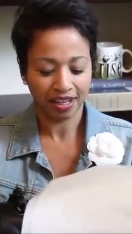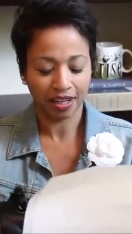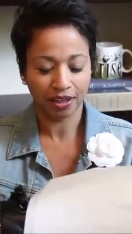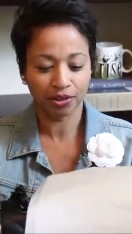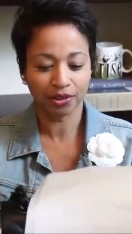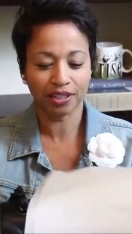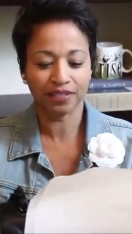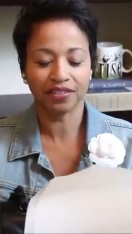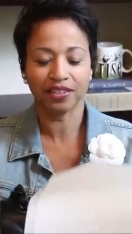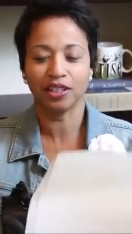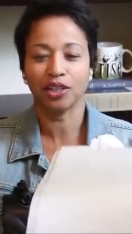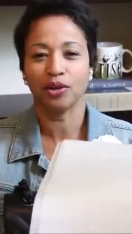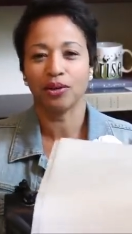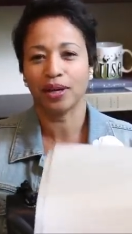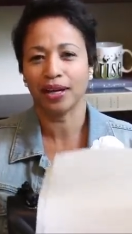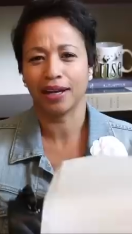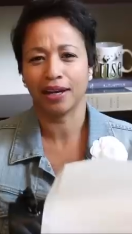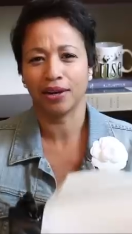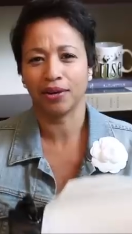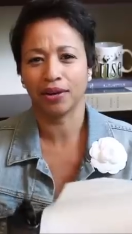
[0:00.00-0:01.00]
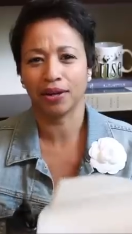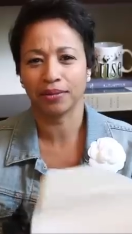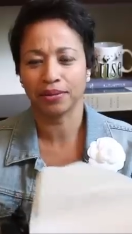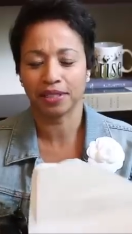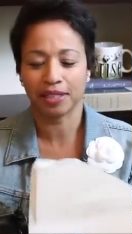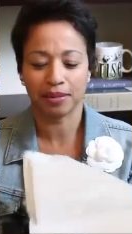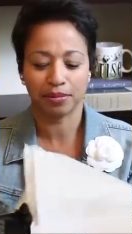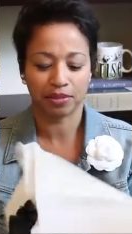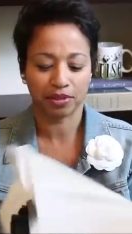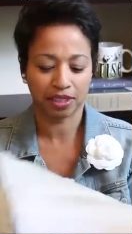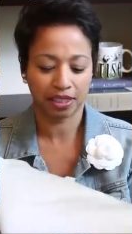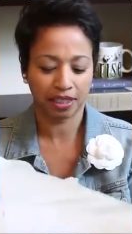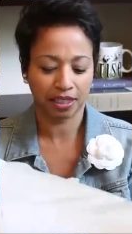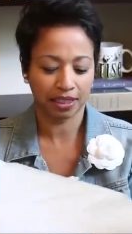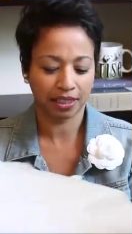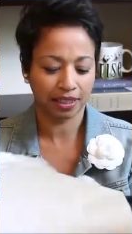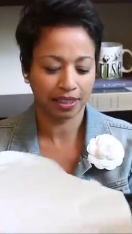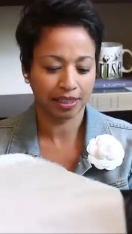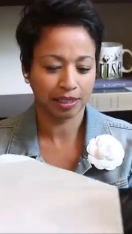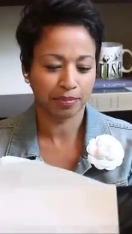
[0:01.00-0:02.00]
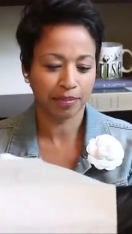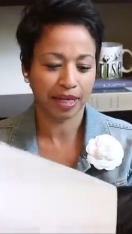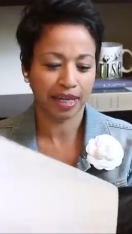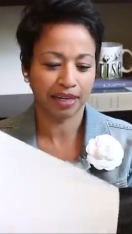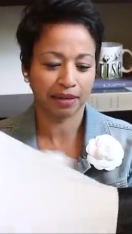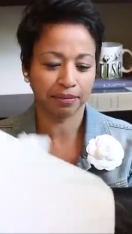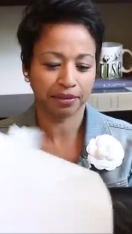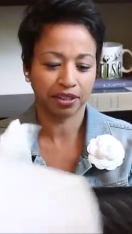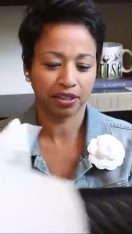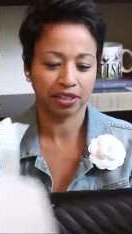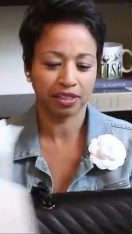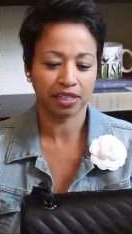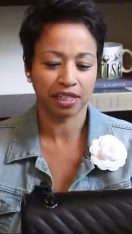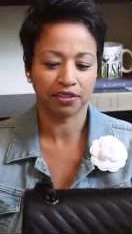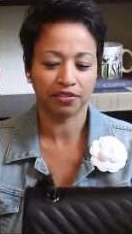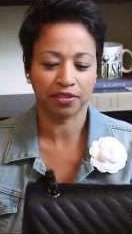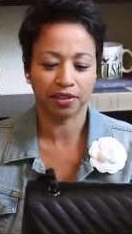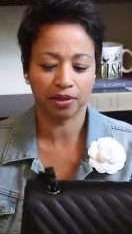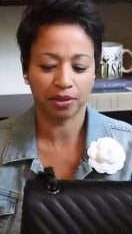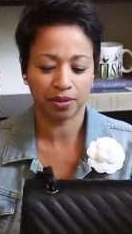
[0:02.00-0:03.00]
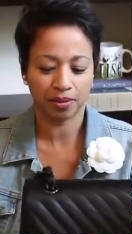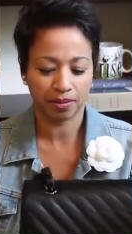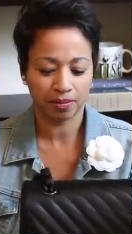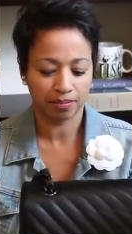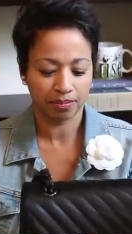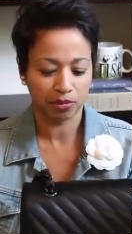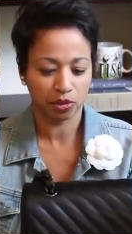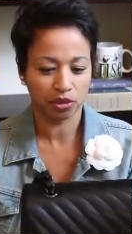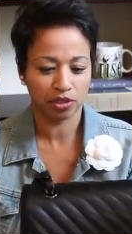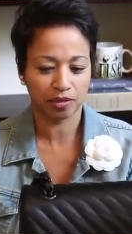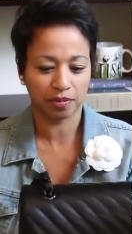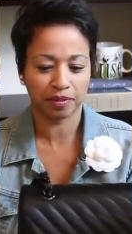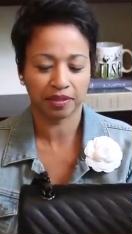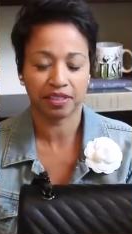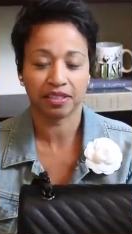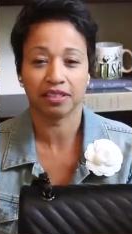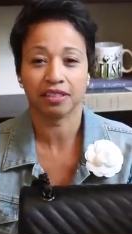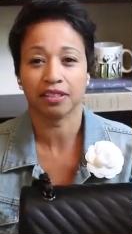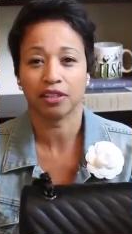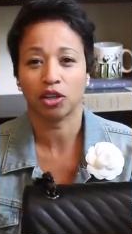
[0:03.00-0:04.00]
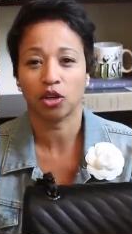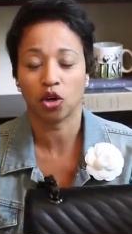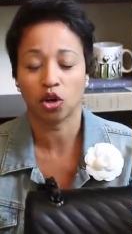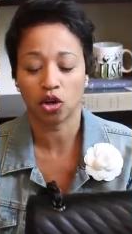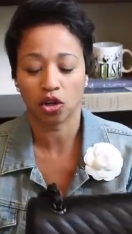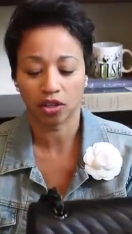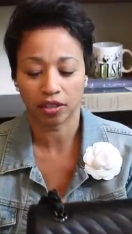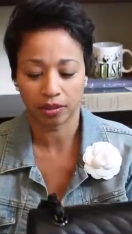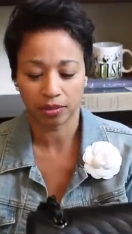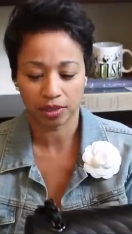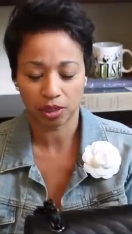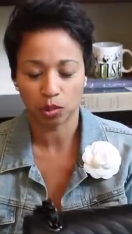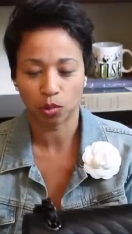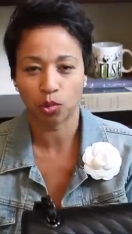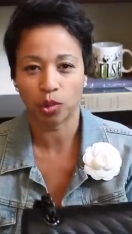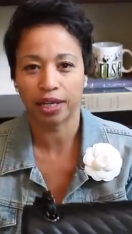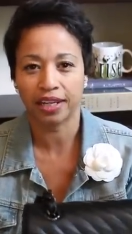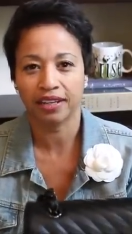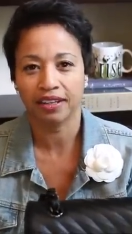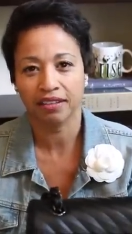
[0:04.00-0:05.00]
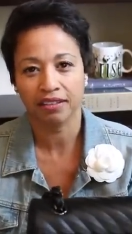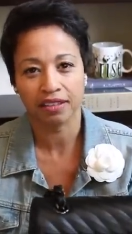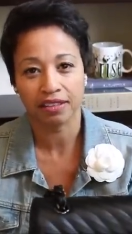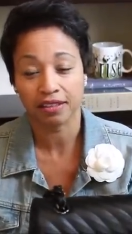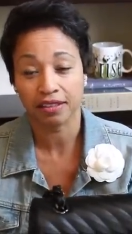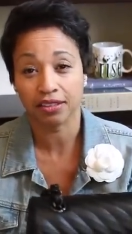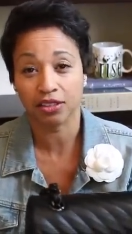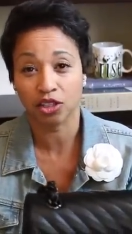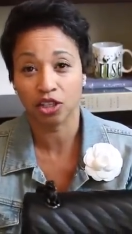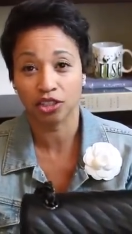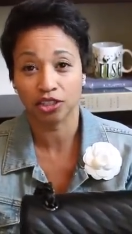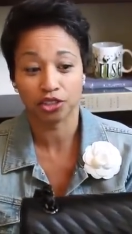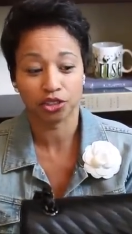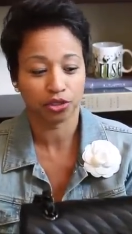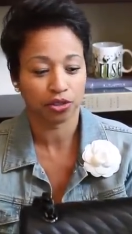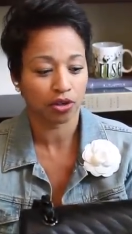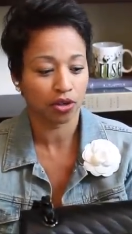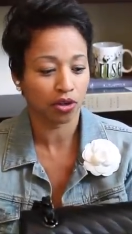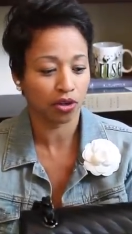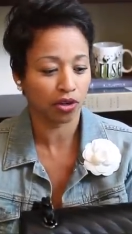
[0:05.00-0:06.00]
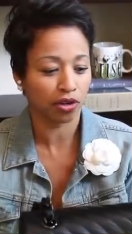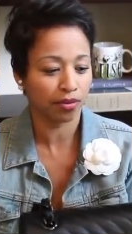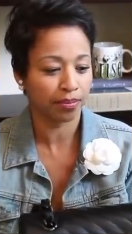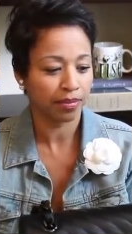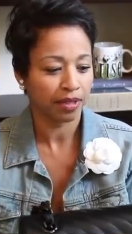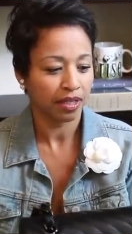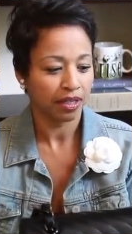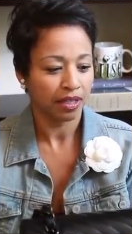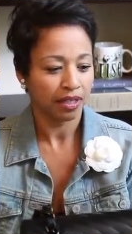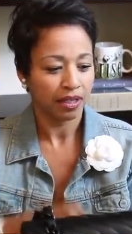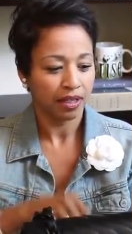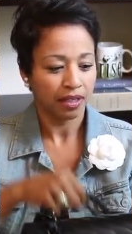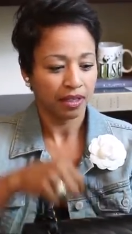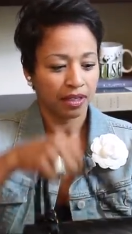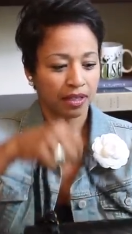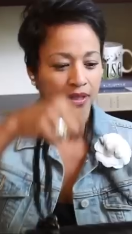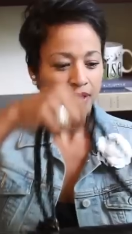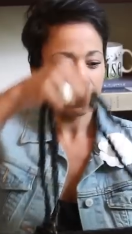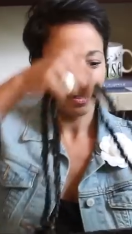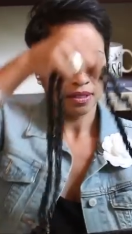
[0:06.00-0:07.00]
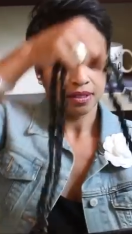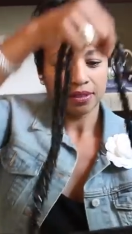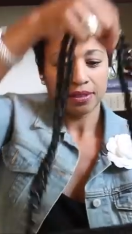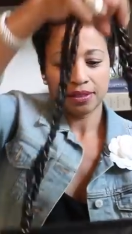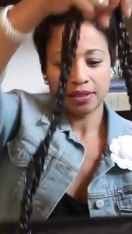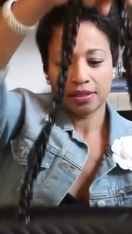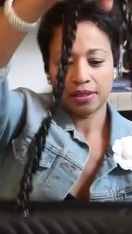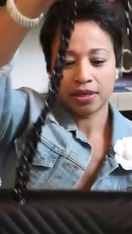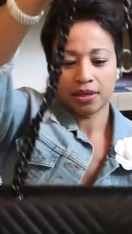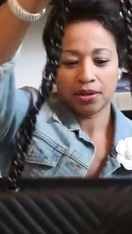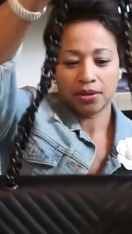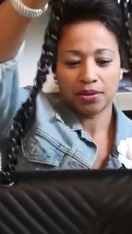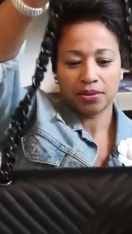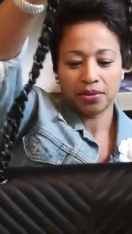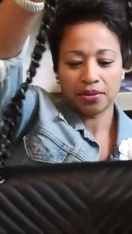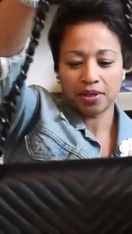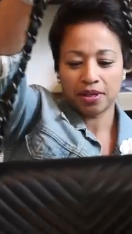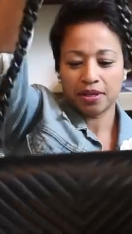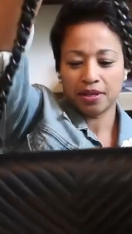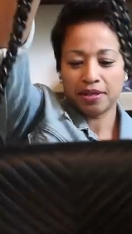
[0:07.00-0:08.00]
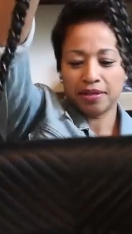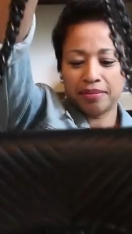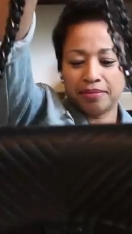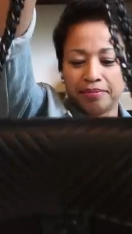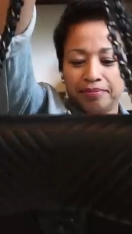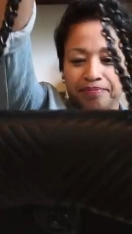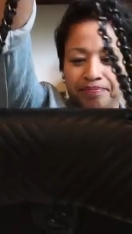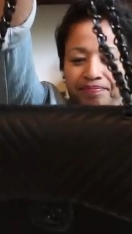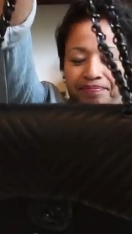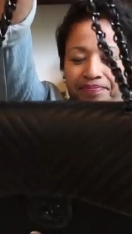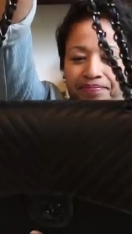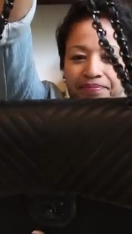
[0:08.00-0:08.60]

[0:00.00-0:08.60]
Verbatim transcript: I don't even know how I was able to get this bag because every most of the places I called, there was a waiting list as long as your arm. So, um,